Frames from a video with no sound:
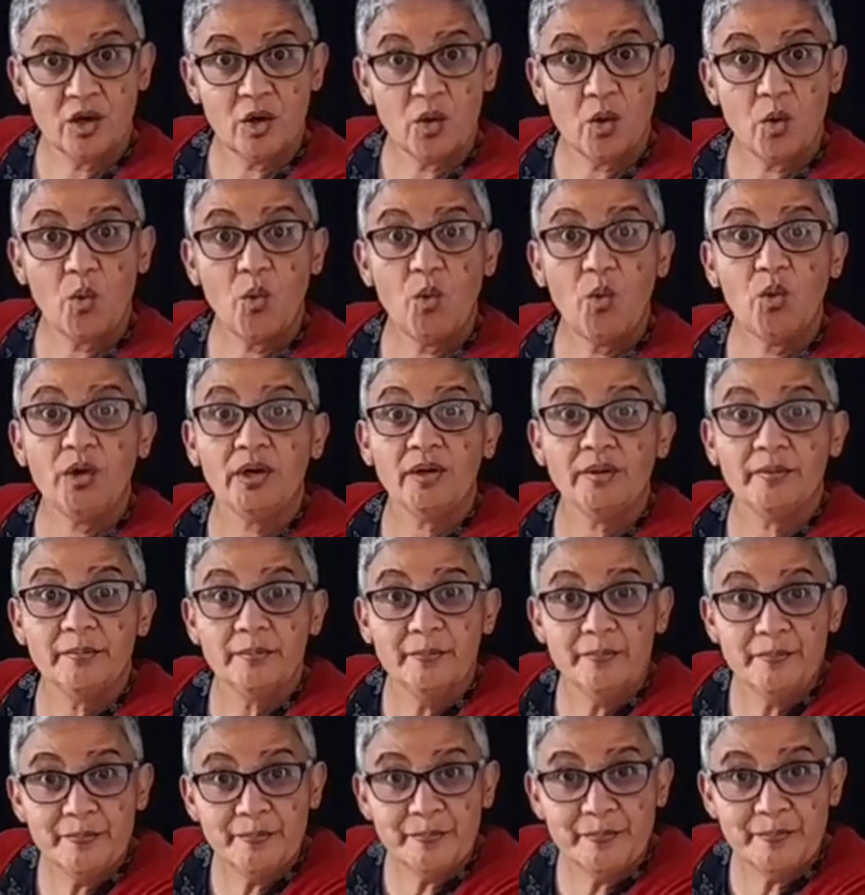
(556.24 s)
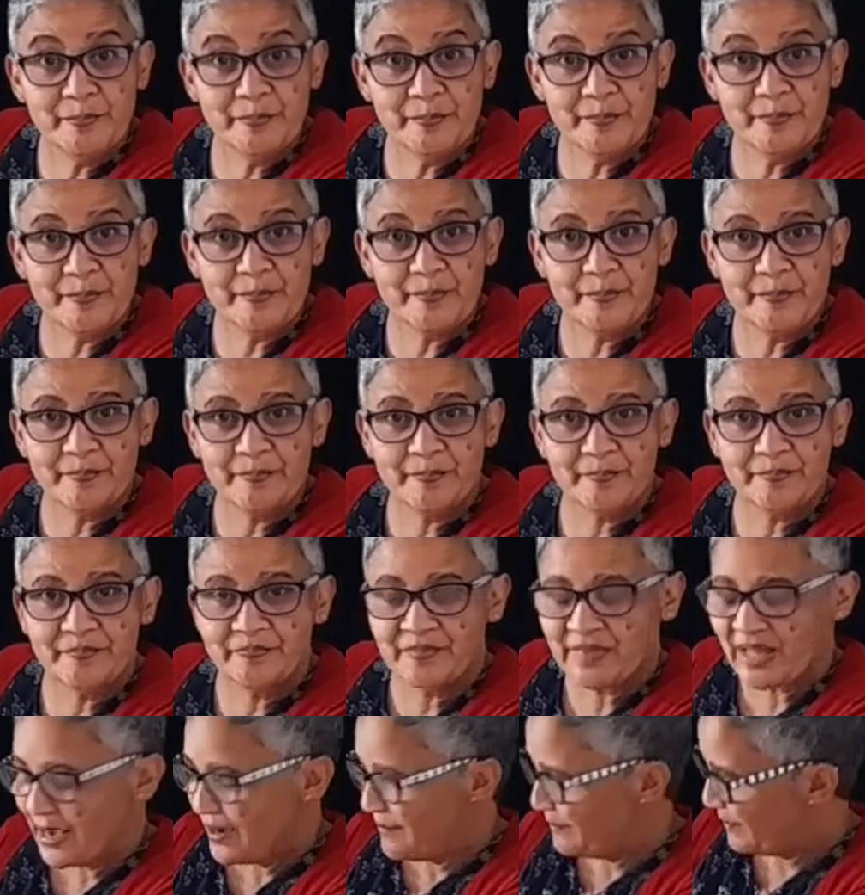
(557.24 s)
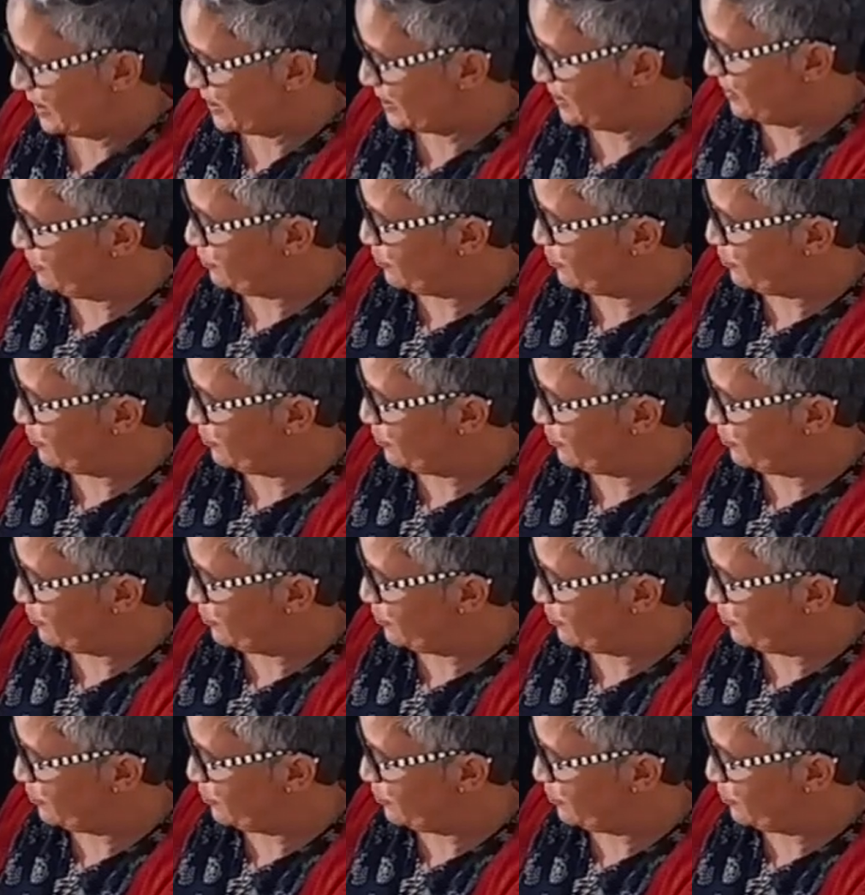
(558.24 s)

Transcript: or a But if